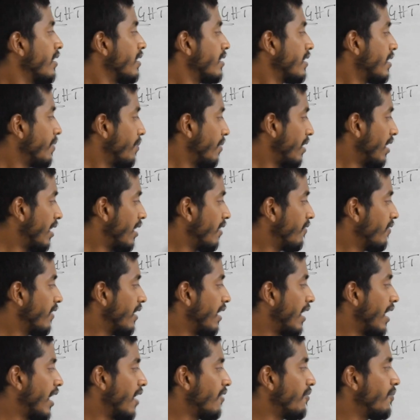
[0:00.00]
Similarly, we'll
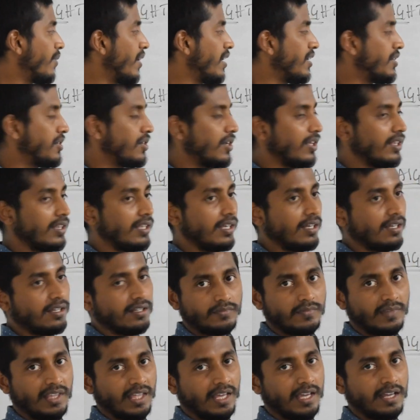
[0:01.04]
have based on
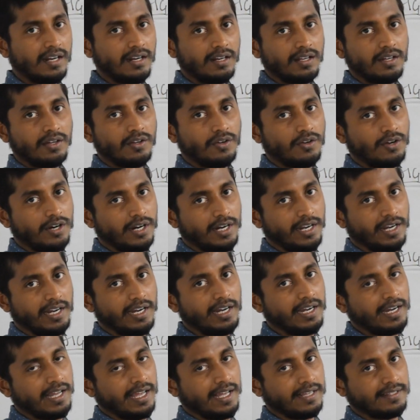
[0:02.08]
their
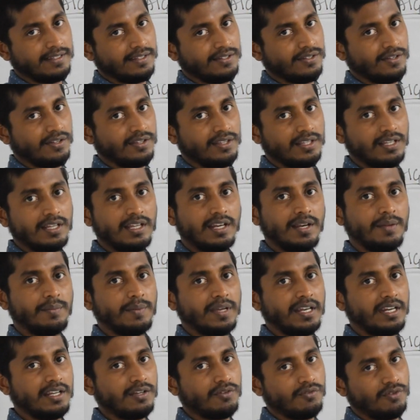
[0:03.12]
coordinate axis on the
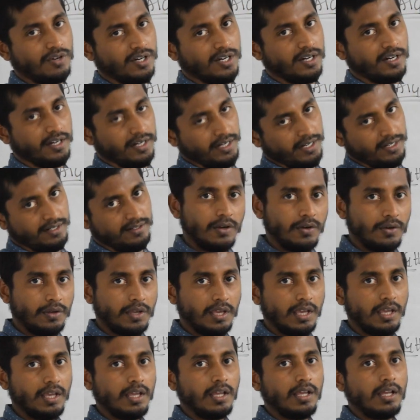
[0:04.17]
remaining quadrant.
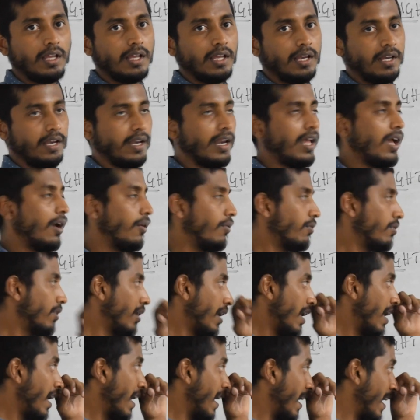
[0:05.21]
Okay. Now,
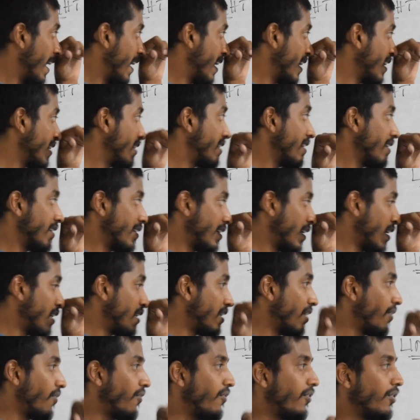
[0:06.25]
let us discuss
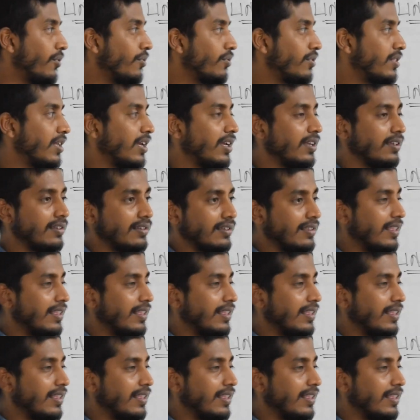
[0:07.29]
few things.